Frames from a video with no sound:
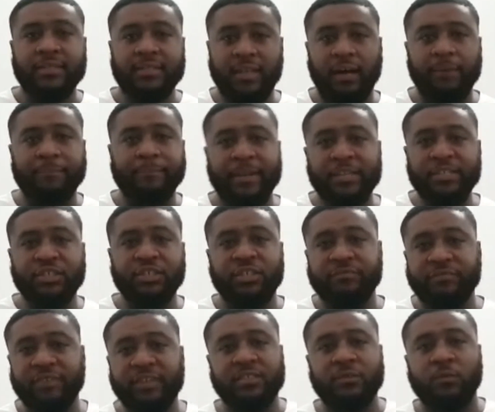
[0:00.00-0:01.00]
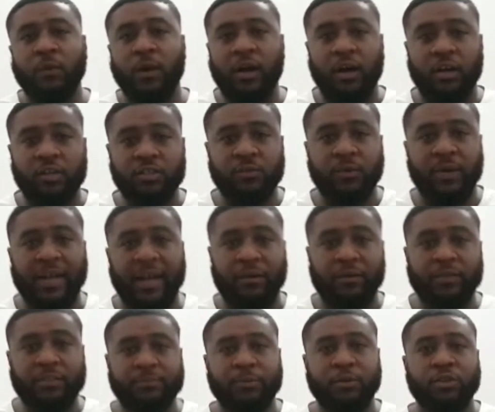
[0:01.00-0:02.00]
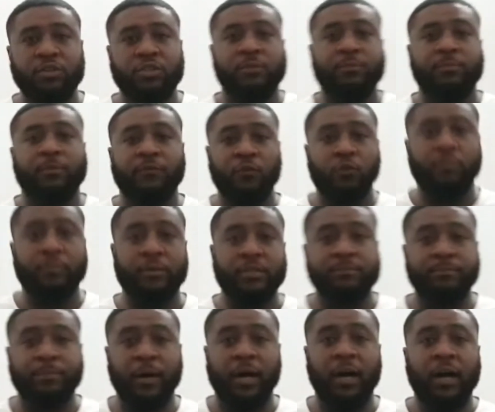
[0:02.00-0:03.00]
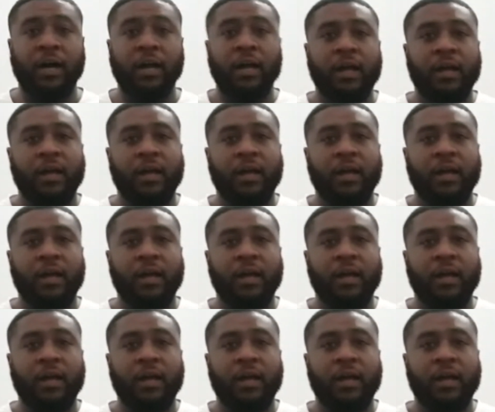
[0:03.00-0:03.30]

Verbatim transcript: Dan mentioned the reason why Arsenal are out is because of the performance, but